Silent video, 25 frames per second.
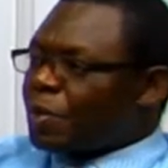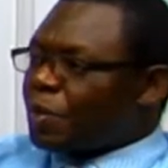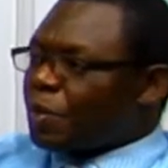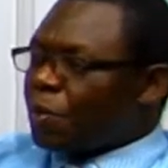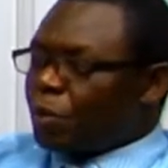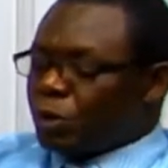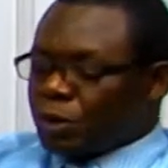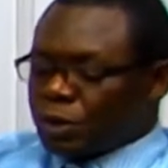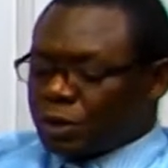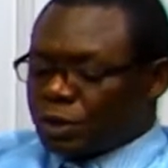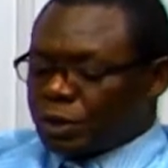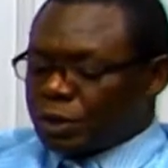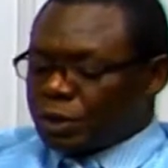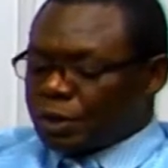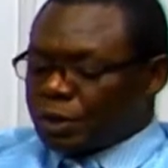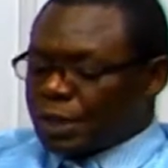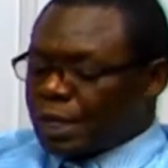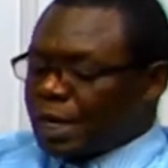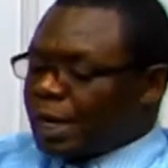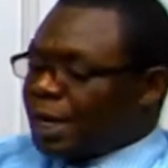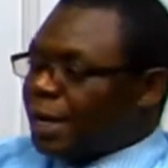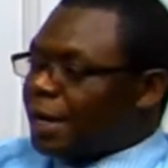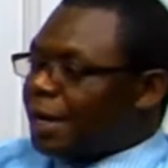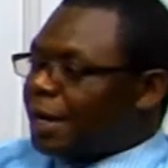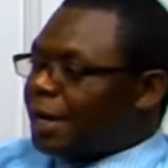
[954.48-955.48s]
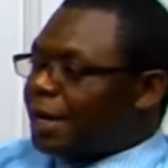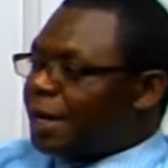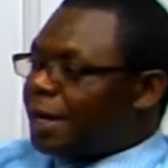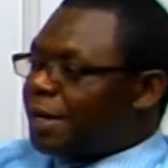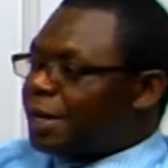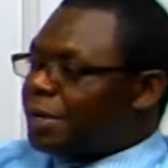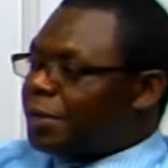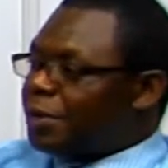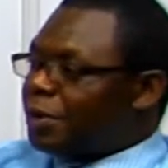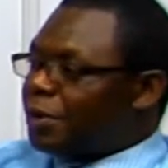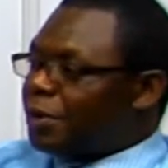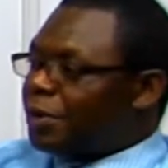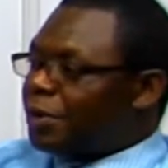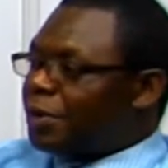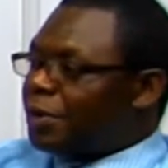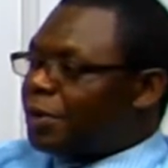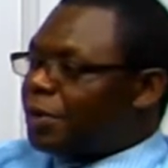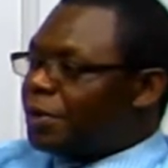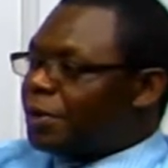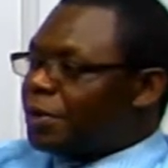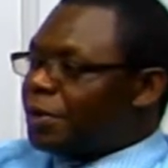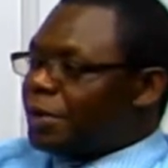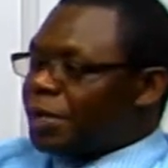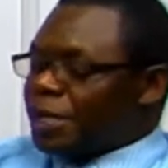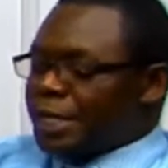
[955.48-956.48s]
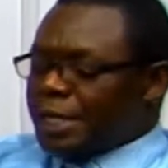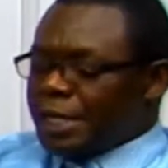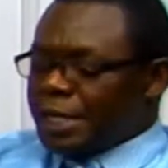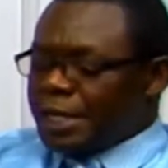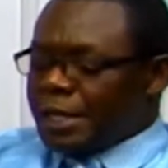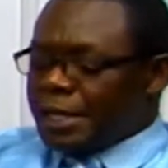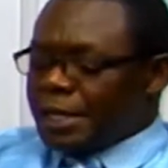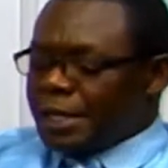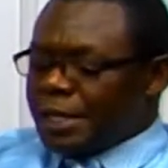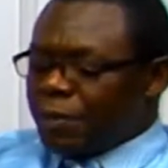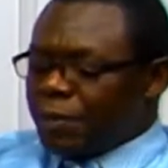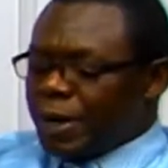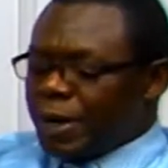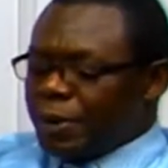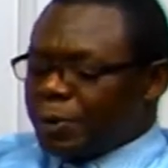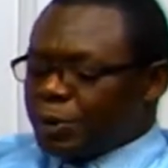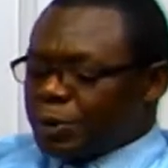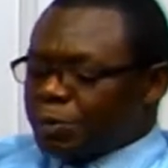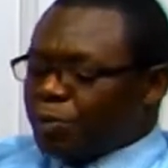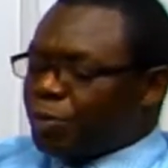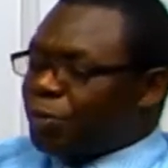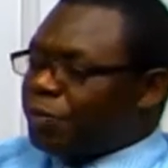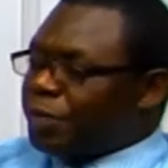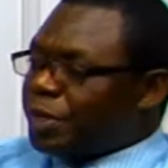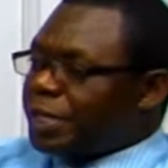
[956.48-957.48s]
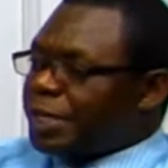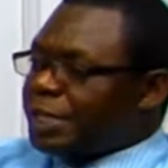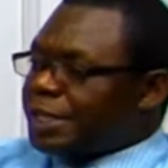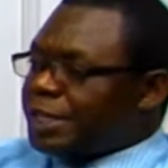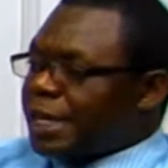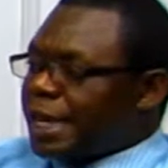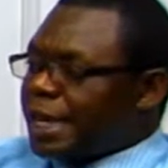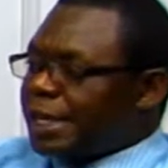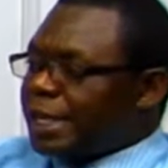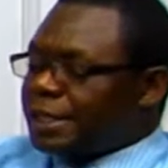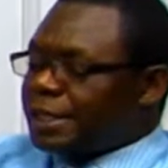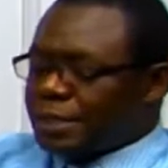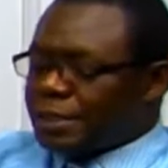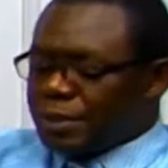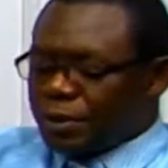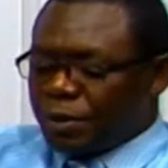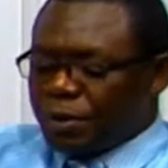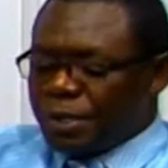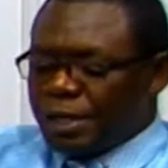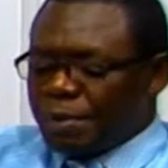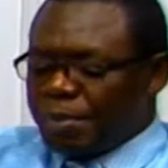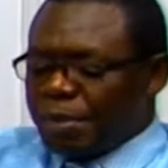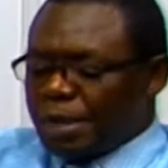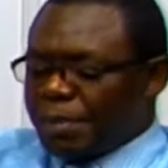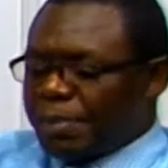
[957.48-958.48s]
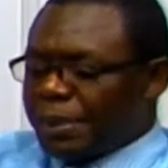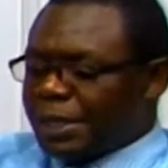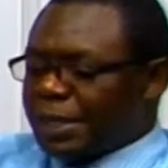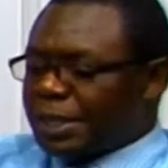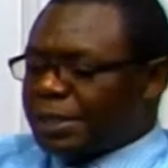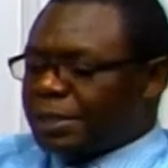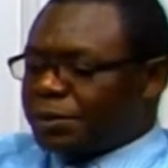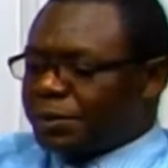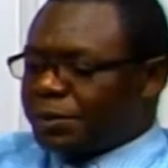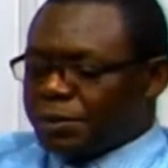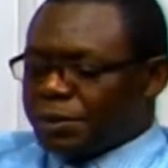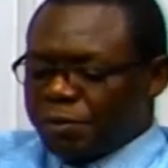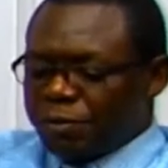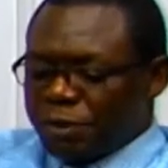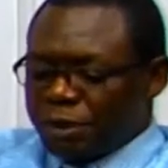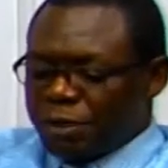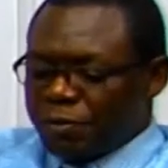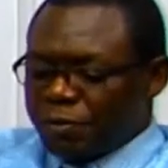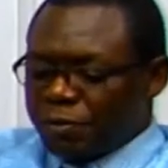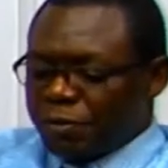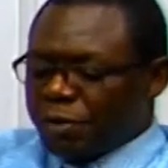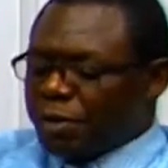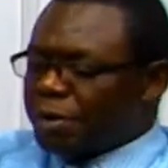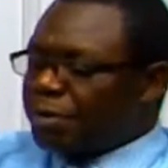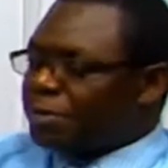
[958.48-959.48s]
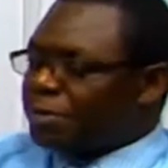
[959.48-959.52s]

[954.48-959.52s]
who was, you know, the way he was moving his hands on the paper that he was reading from